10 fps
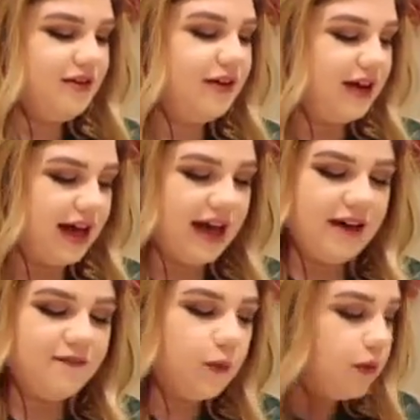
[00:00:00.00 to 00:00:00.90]
Okay, I
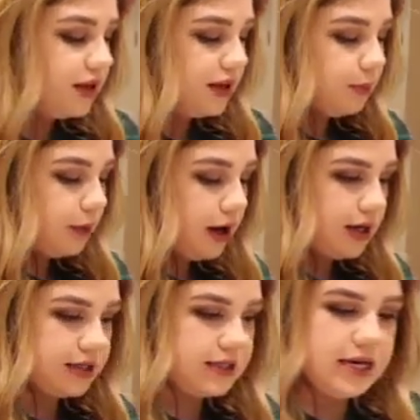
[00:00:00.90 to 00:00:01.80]
have 4
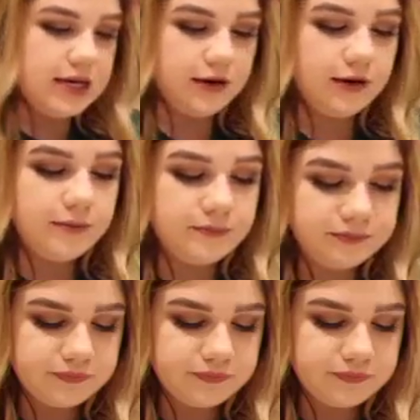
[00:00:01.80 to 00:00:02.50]
products here.